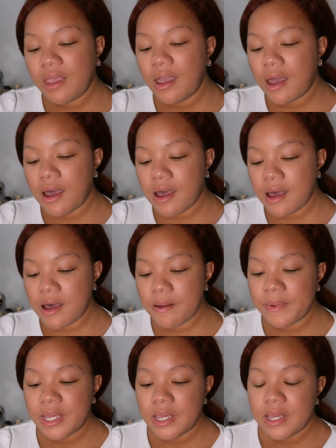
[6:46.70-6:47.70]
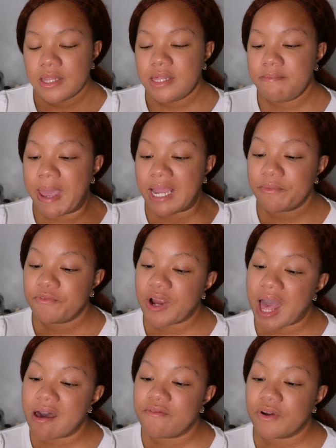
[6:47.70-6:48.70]
Um, the Makeup
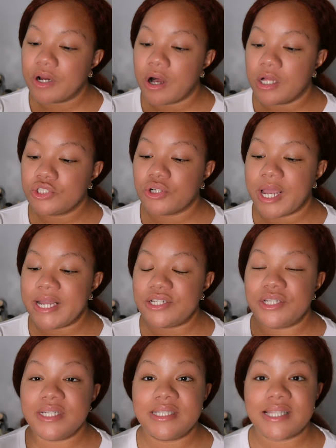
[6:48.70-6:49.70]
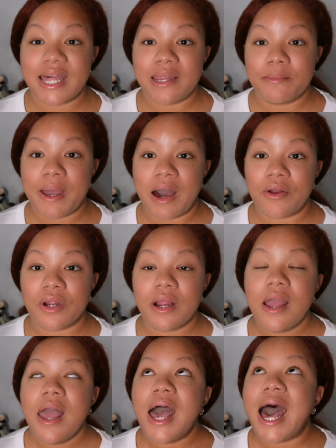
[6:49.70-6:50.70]
Forever Ultra HD Setting Powder.
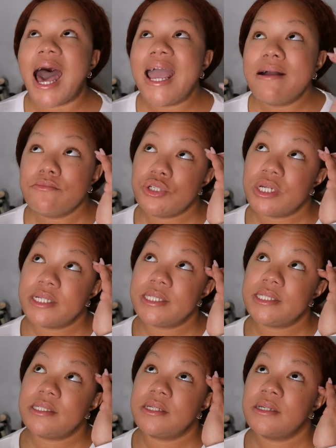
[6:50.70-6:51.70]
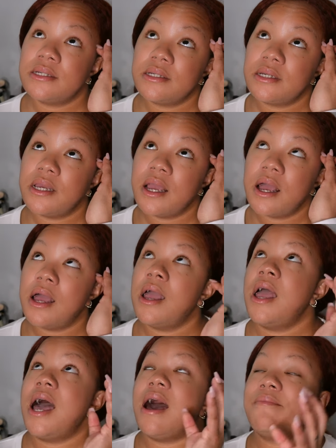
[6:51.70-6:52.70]
I am just
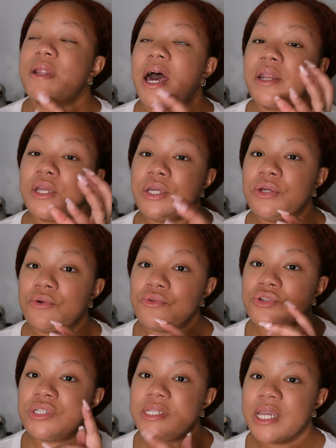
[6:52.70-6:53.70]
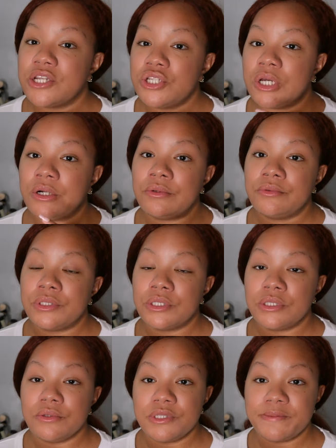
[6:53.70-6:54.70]
I'm not a huge skin toned
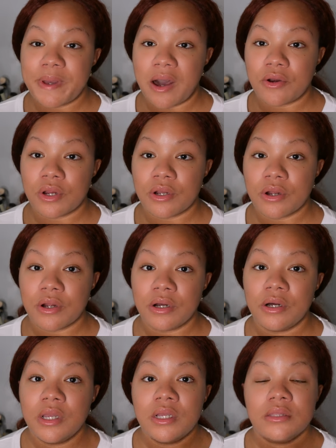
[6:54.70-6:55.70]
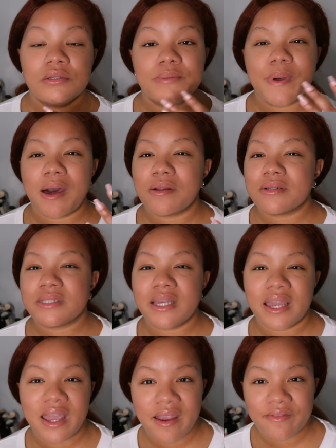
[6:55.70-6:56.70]
loose powder girl. Loose powders
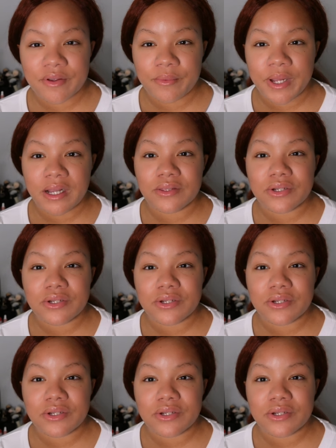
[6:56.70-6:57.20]
get everywhere.